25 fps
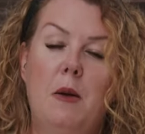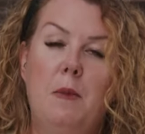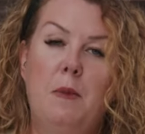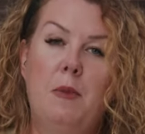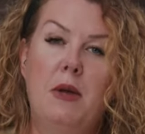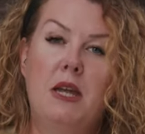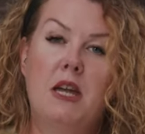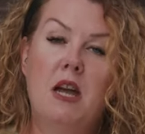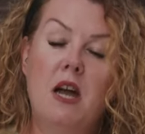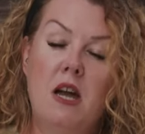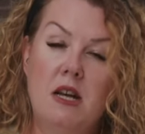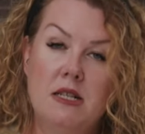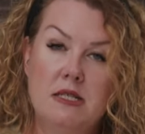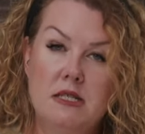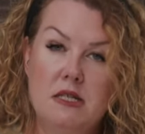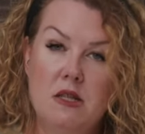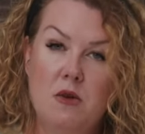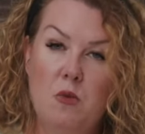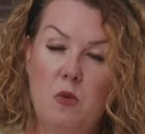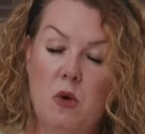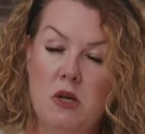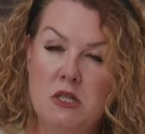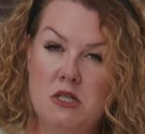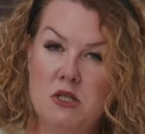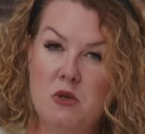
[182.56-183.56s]
Because the
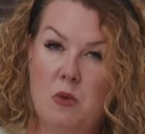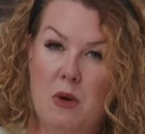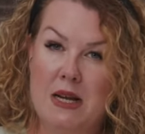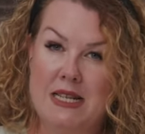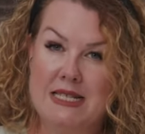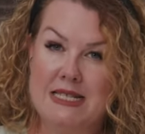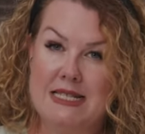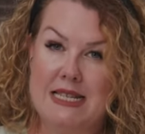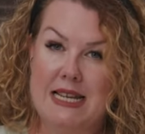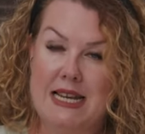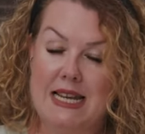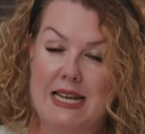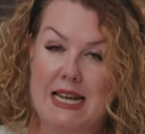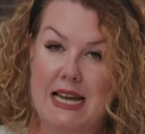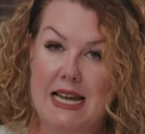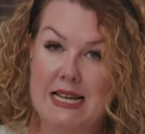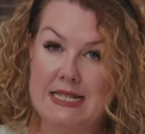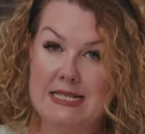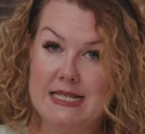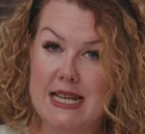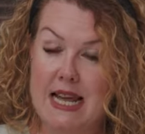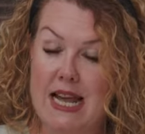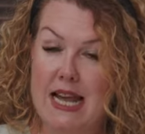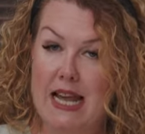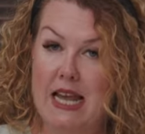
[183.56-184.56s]
120
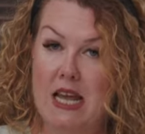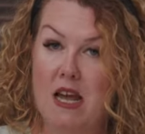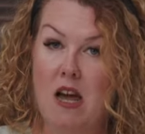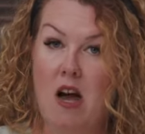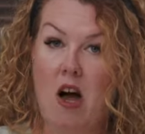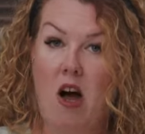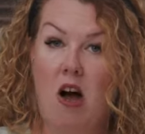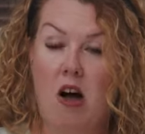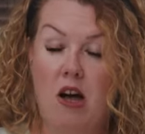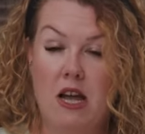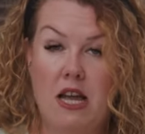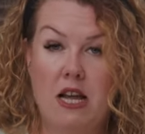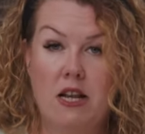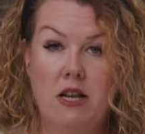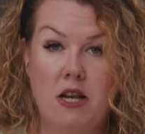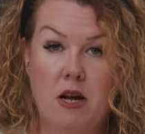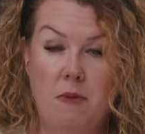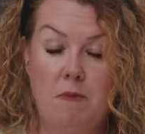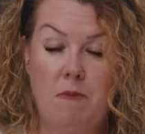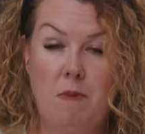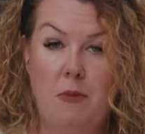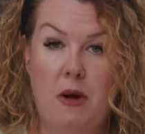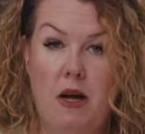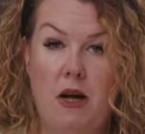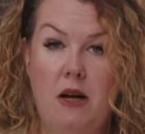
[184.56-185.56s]
is a higher
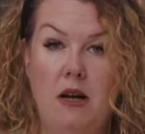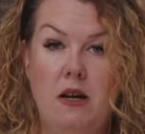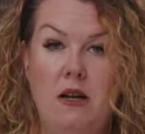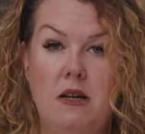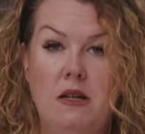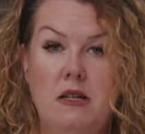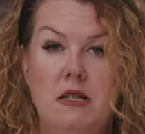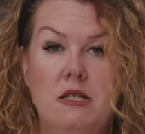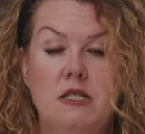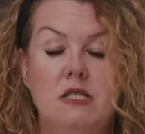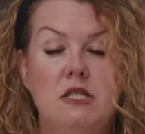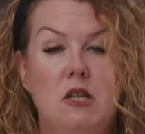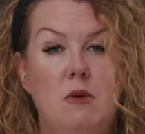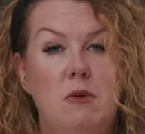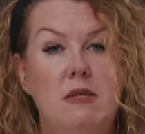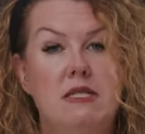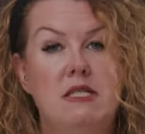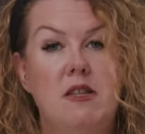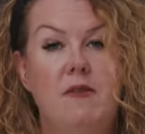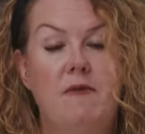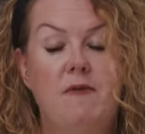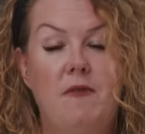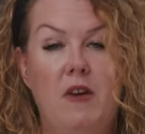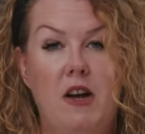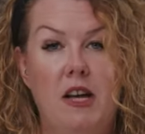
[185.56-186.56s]
number, so it's
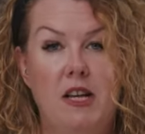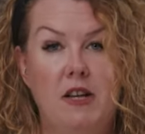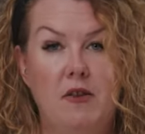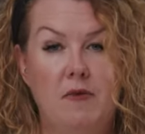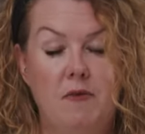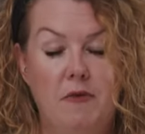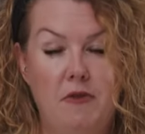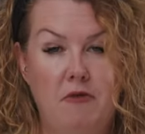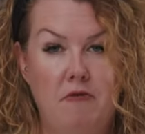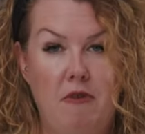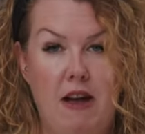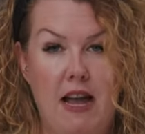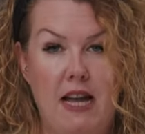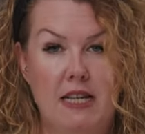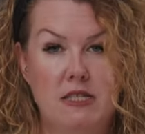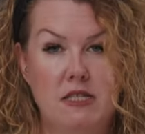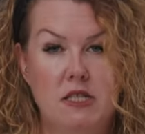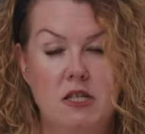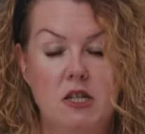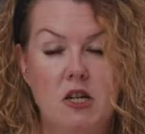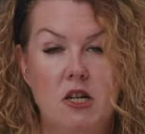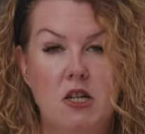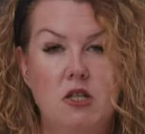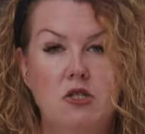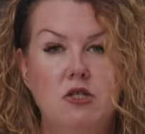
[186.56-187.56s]
a finer thread,
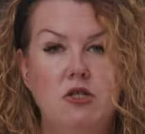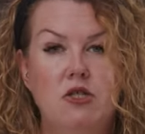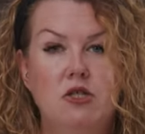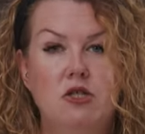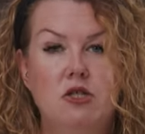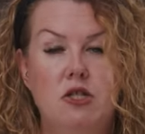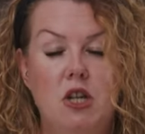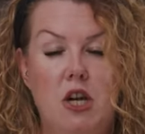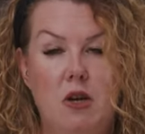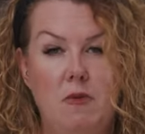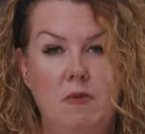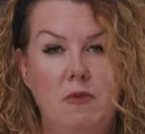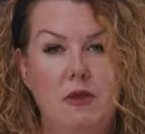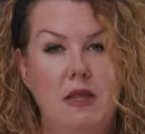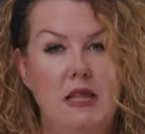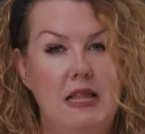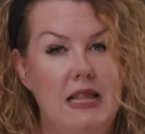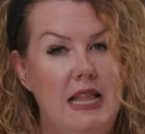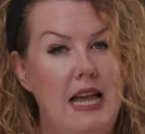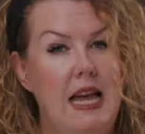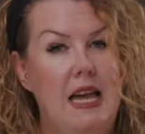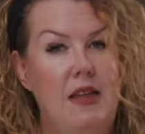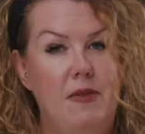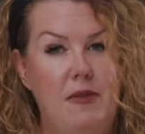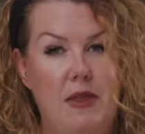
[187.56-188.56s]
don't
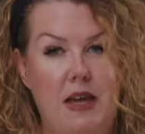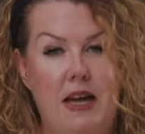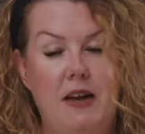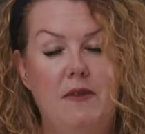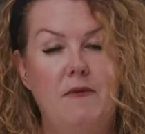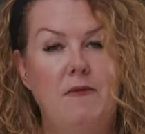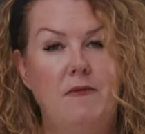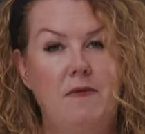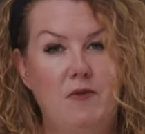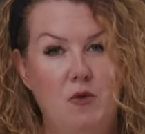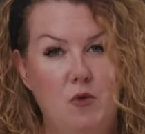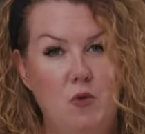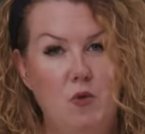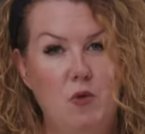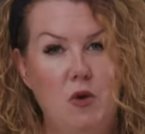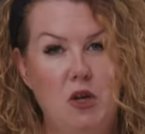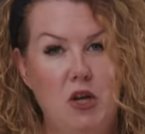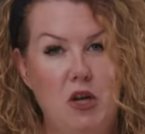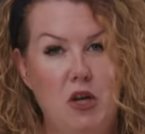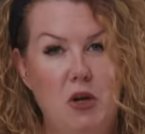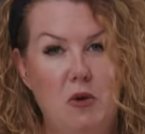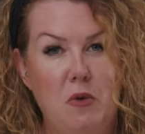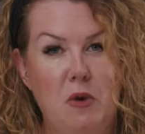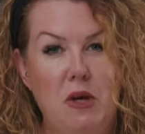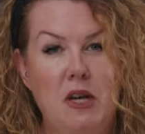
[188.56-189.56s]
let that fool
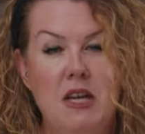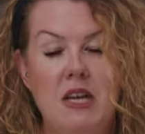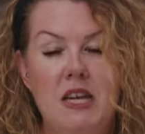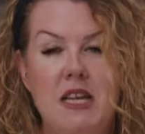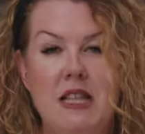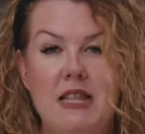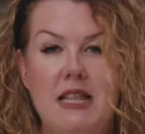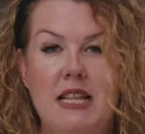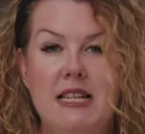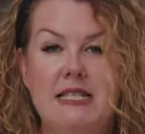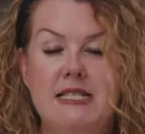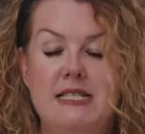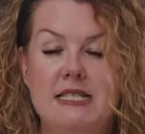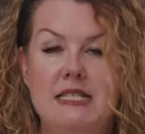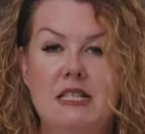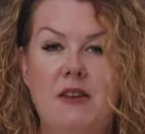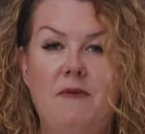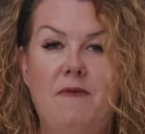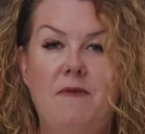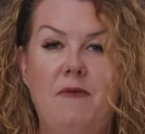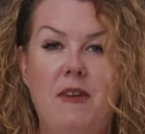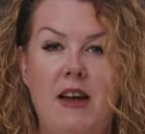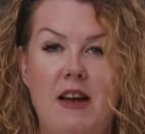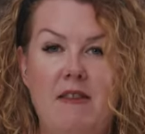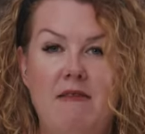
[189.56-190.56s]
you. This is a
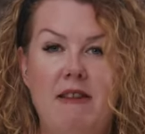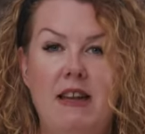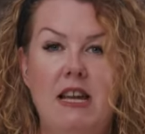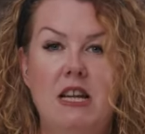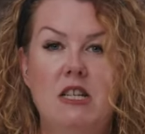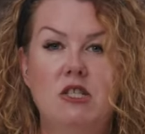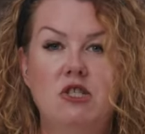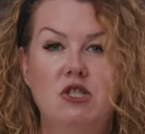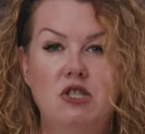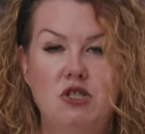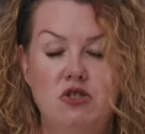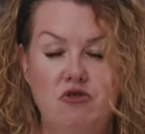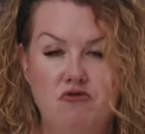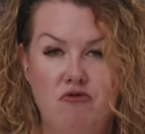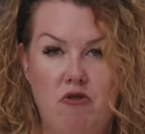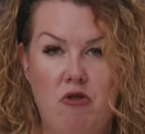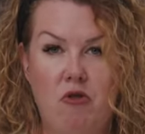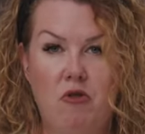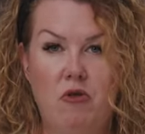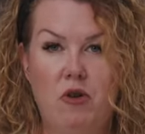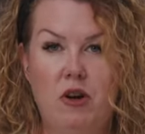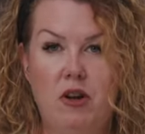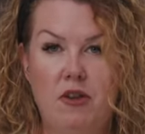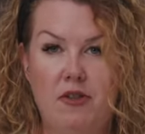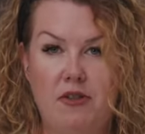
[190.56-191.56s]
very
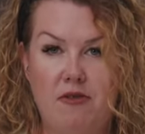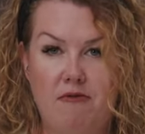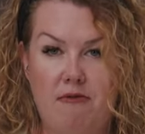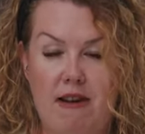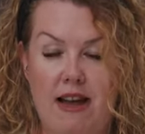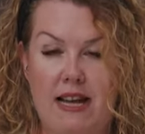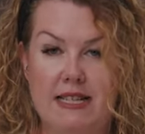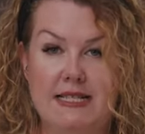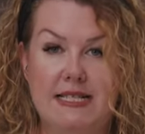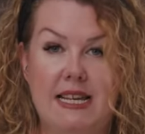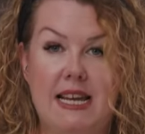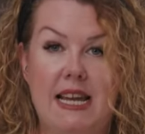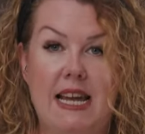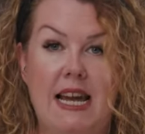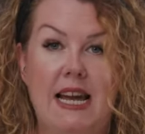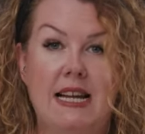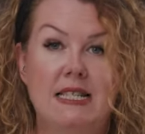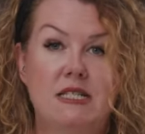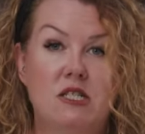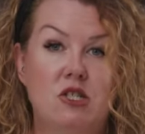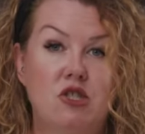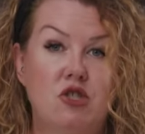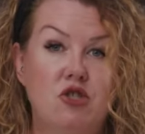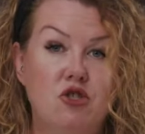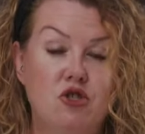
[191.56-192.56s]
strong thread. It
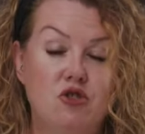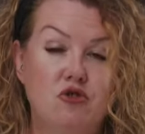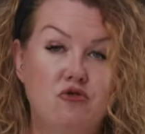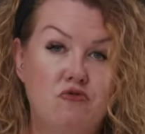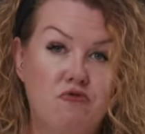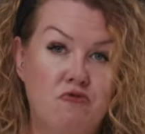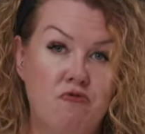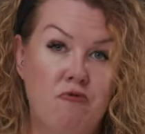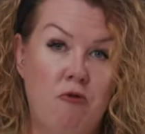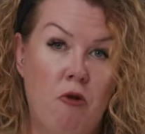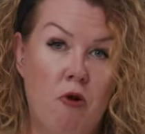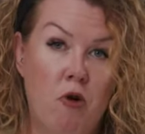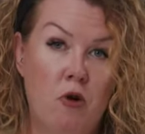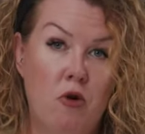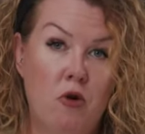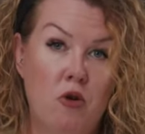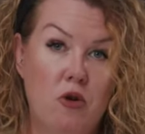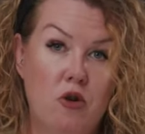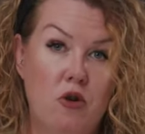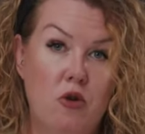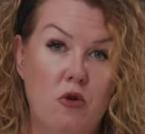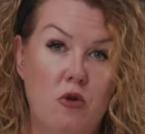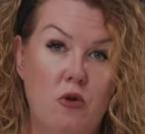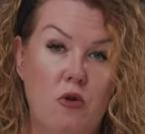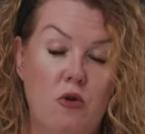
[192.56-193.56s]
has a strong
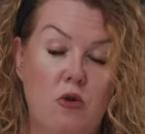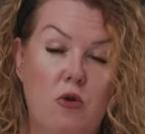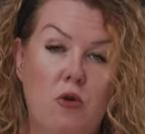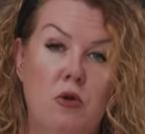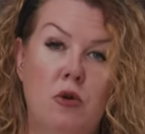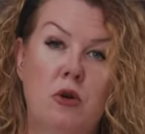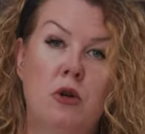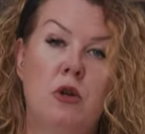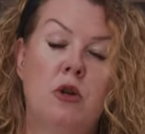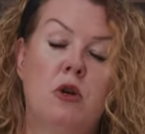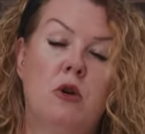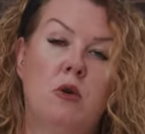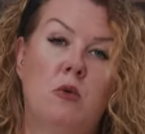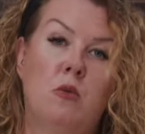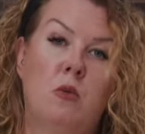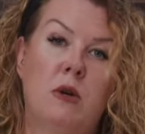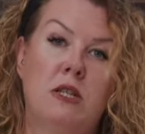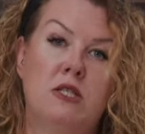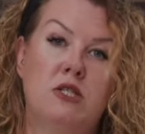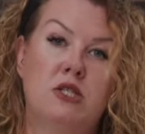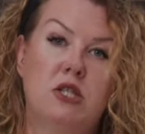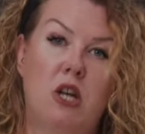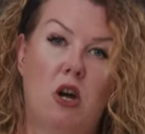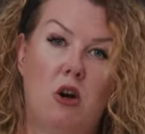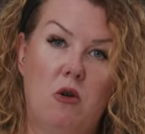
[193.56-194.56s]
core,
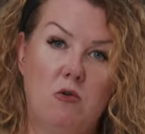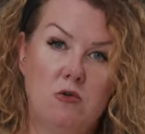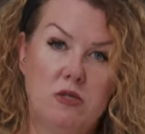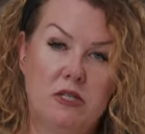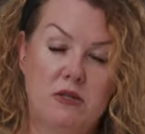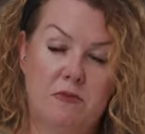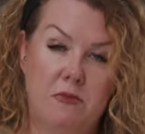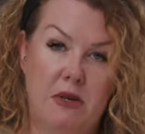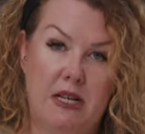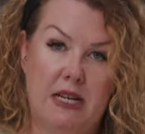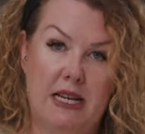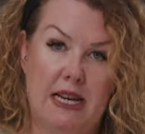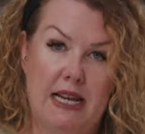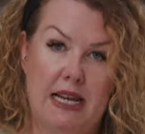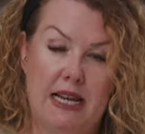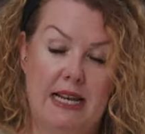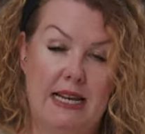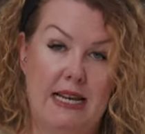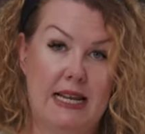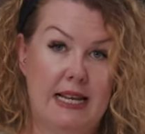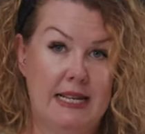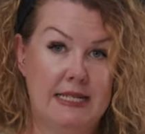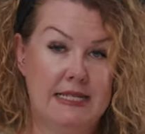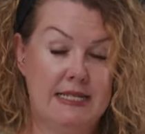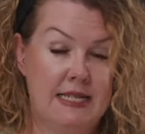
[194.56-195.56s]
which ultimately
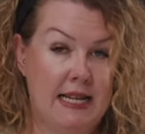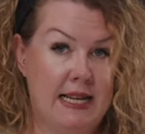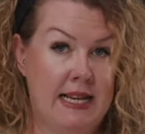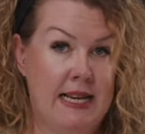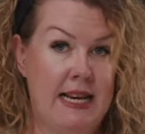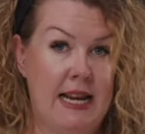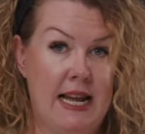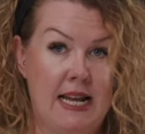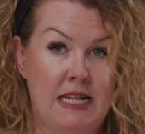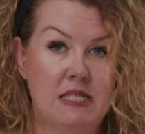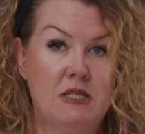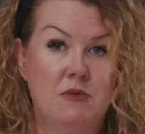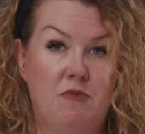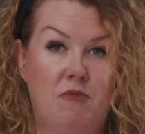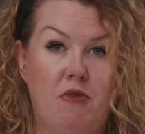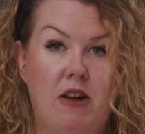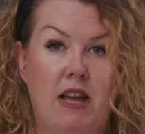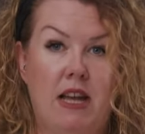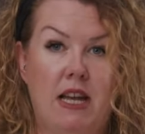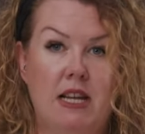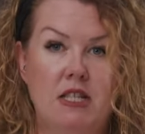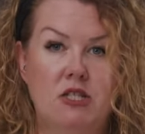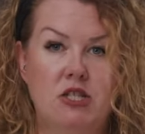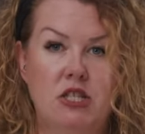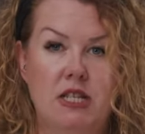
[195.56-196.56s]
leads in less
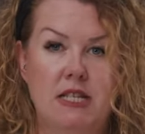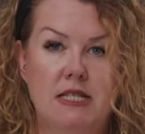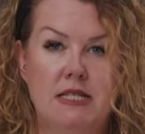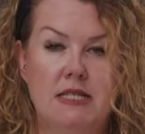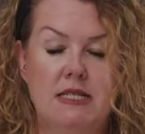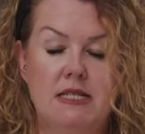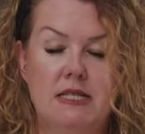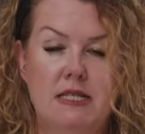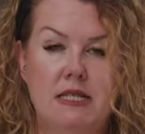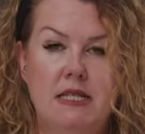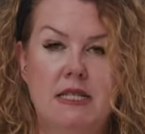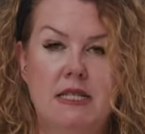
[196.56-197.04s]
breakages.